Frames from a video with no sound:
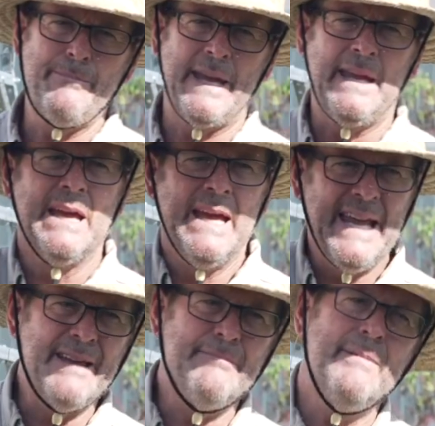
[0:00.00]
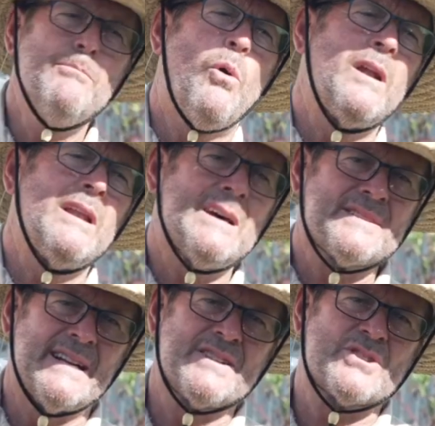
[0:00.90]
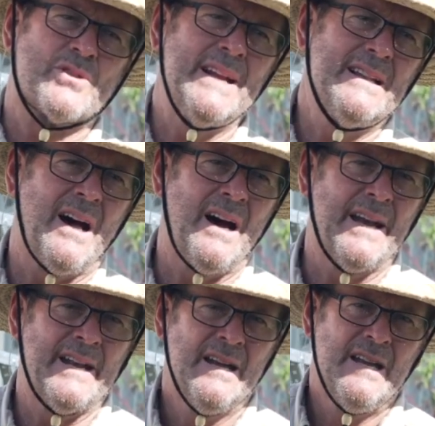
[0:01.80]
B, more or less in a straight line.